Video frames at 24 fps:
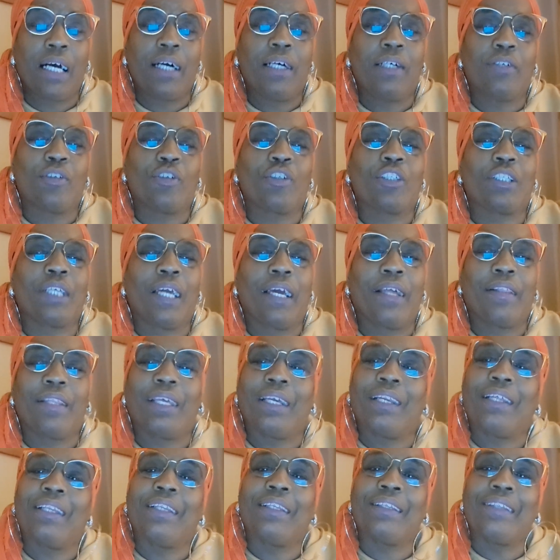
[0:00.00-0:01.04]
understand
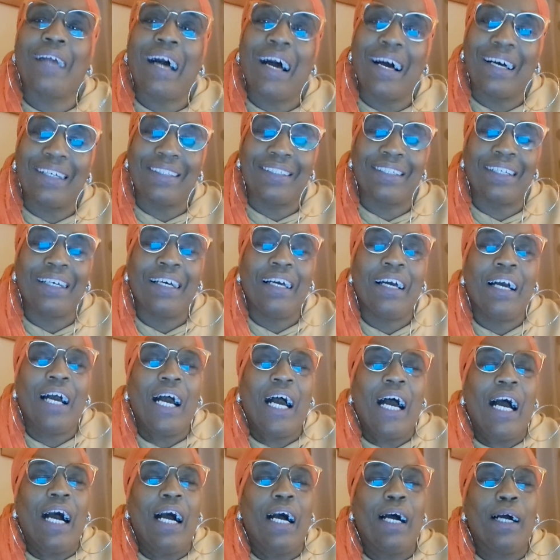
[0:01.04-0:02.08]
that a lot
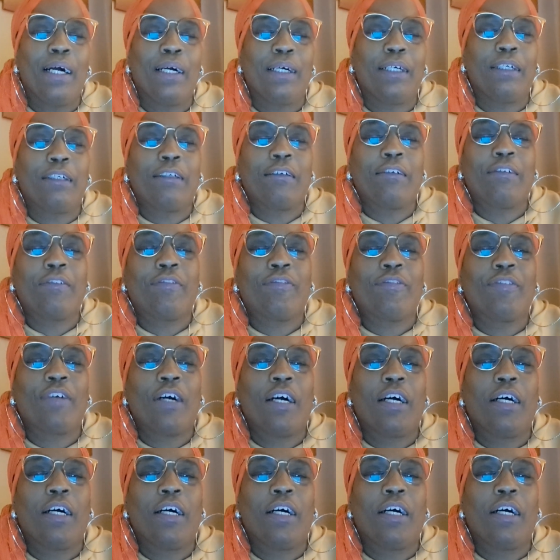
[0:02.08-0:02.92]
of